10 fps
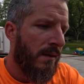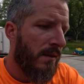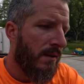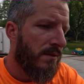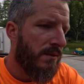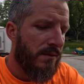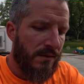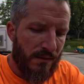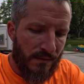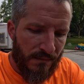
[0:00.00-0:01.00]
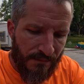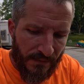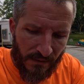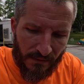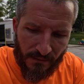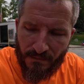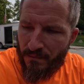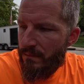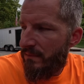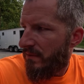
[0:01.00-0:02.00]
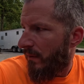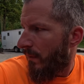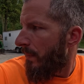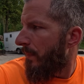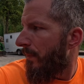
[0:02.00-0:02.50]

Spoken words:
I just, I don't know. So,